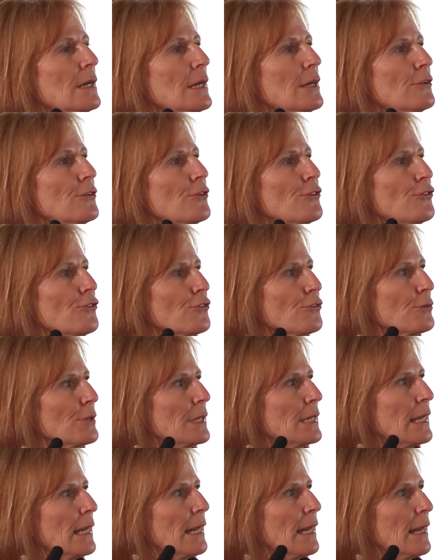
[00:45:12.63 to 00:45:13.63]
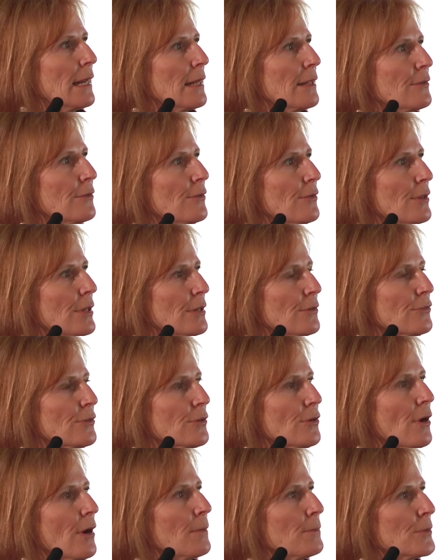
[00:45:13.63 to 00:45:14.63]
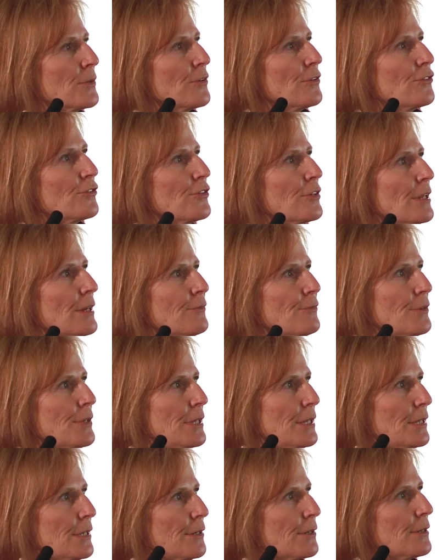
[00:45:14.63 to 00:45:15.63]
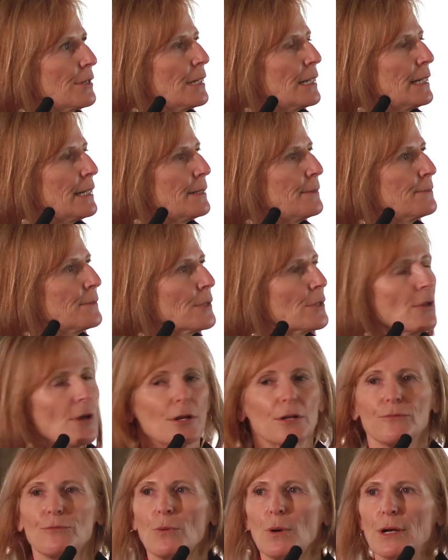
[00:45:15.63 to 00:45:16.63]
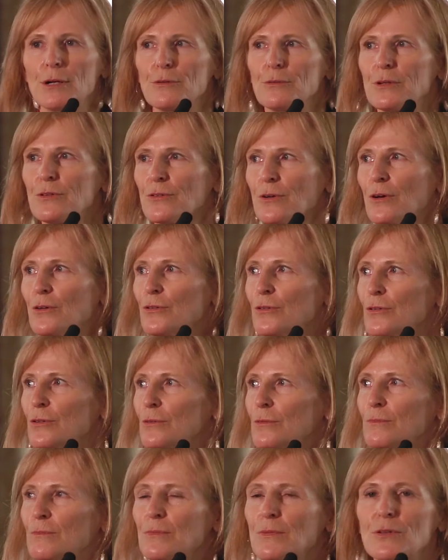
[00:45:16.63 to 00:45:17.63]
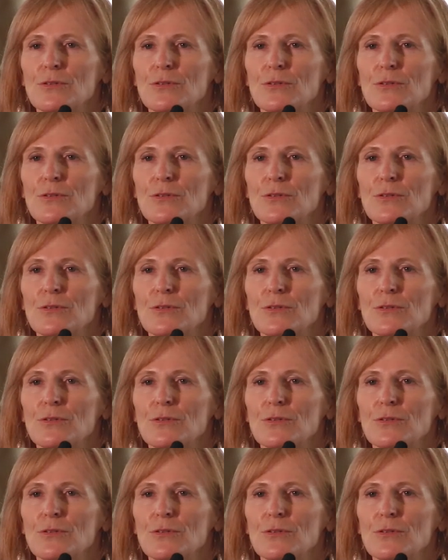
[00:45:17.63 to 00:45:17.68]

industry, and there's a competition every year. A lot of wineries also.